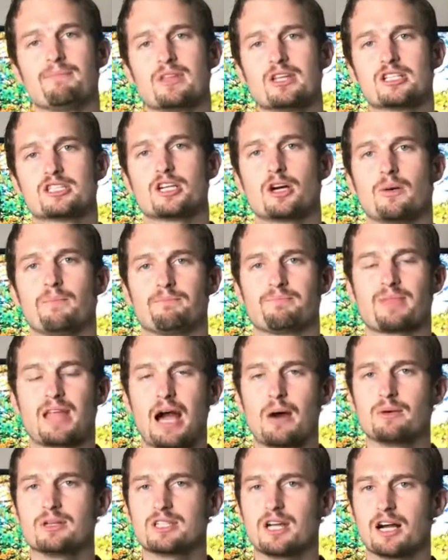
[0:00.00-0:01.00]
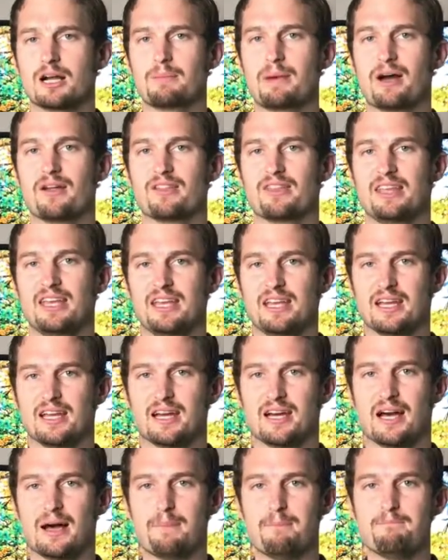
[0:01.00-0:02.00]
So I want to talk about the
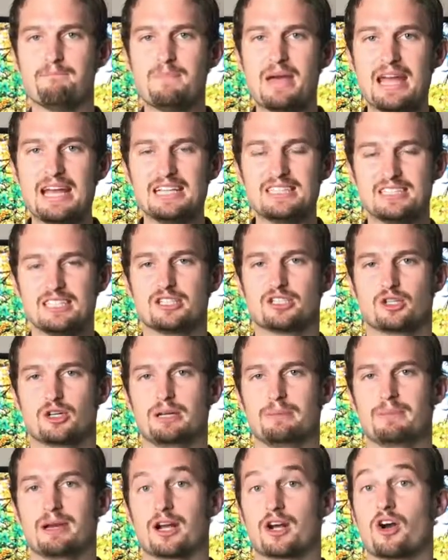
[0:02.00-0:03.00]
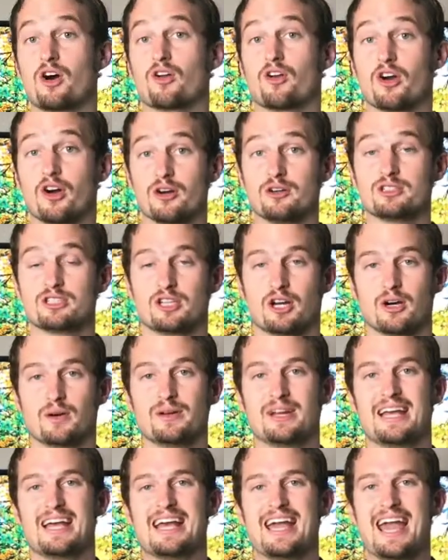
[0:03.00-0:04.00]
amazing treatment called ozone
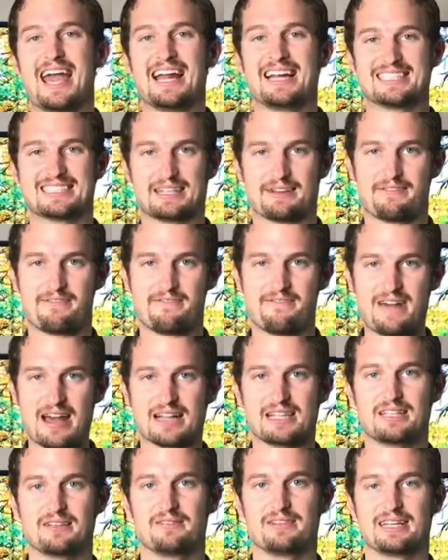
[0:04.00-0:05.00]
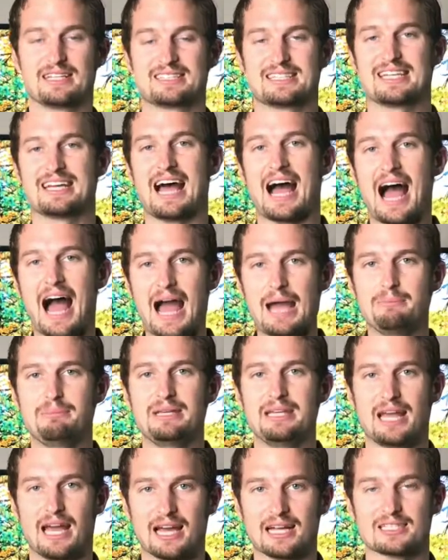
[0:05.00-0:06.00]
and its effectiveness in
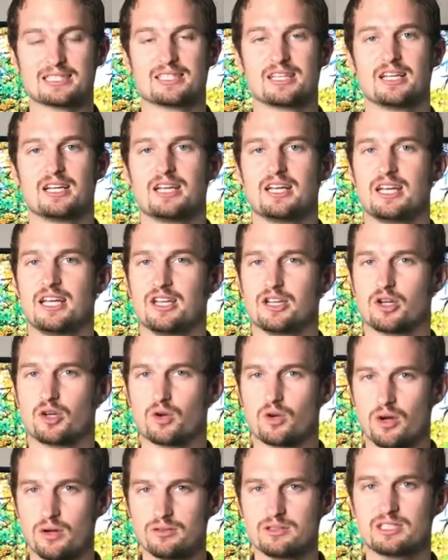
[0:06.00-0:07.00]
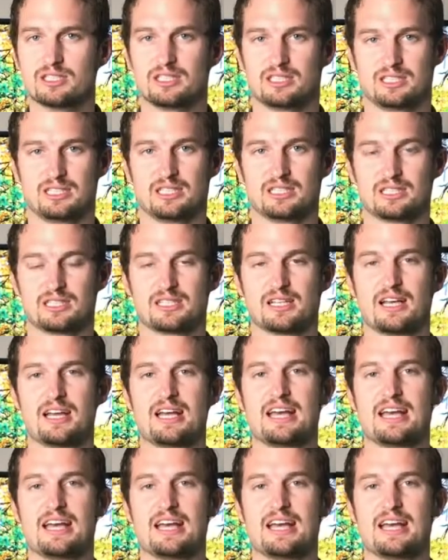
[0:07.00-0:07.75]
IBS and Crohn's disease.